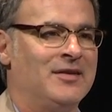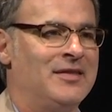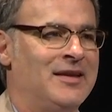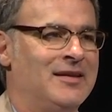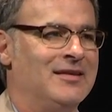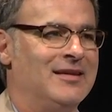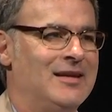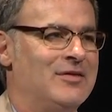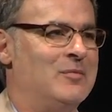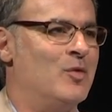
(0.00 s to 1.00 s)
And then
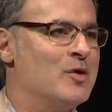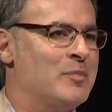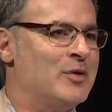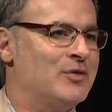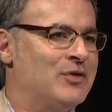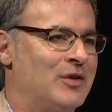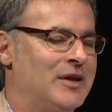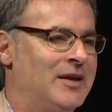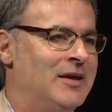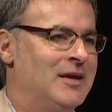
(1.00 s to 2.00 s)
even more
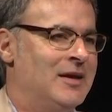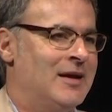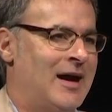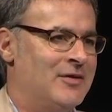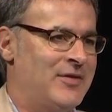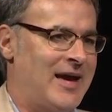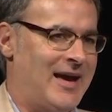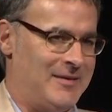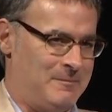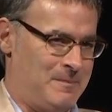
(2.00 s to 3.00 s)
personally, I've
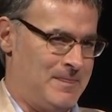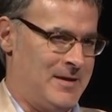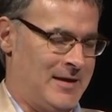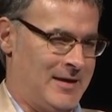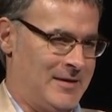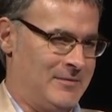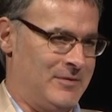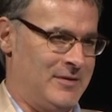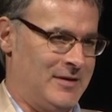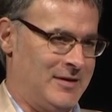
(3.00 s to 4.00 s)
had a
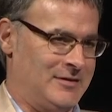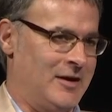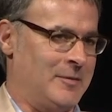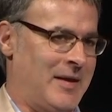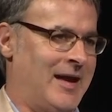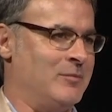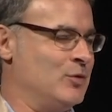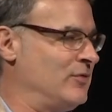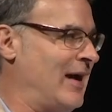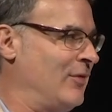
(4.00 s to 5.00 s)
young man
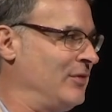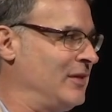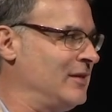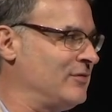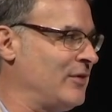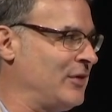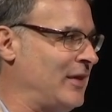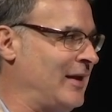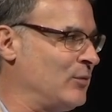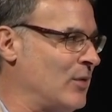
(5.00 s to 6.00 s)
move out and live on the
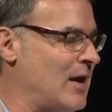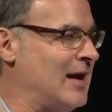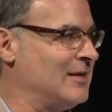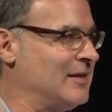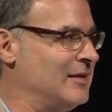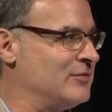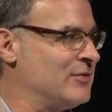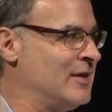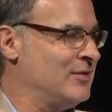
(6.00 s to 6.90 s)
land where I live.